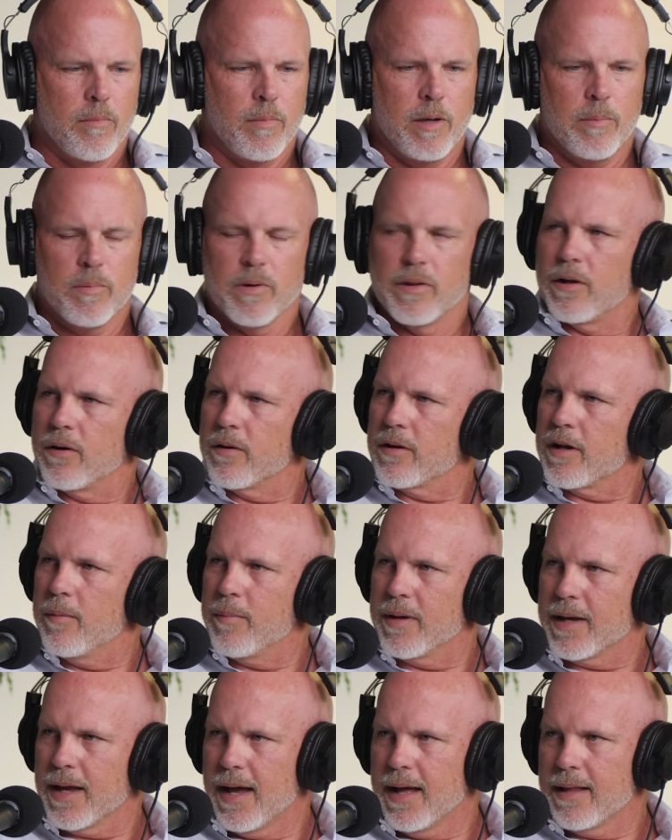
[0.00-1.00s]
people that are
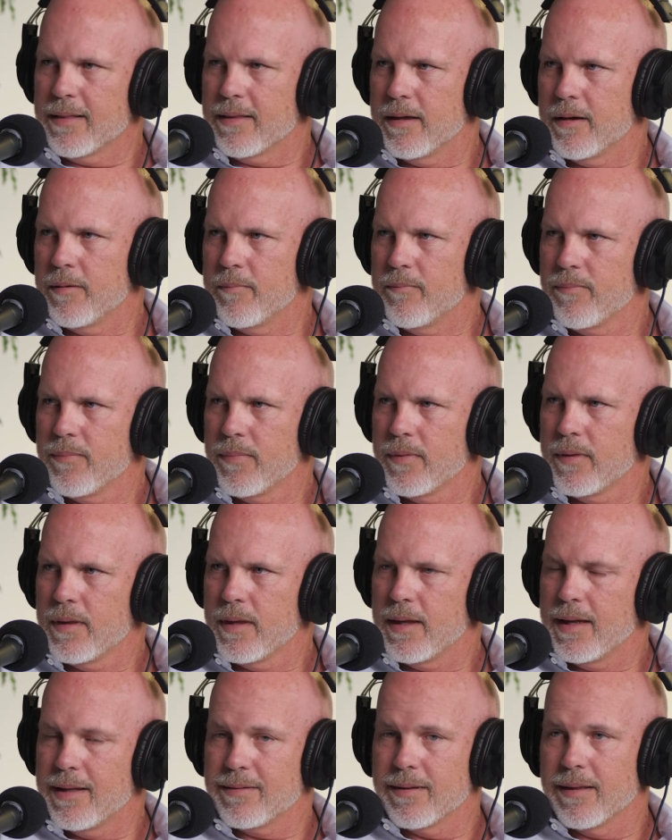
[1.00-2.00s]
coming at them,
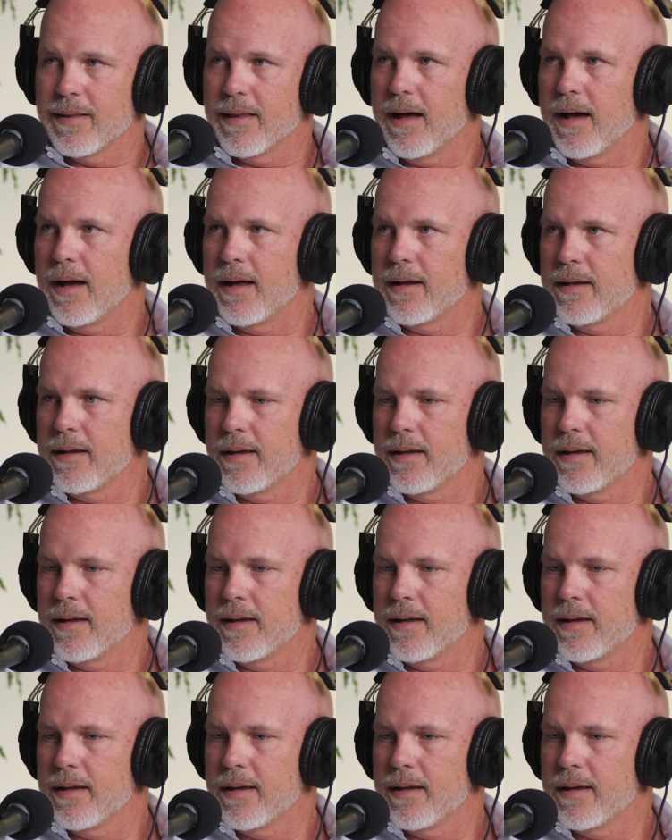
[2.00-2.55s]
it's a lot.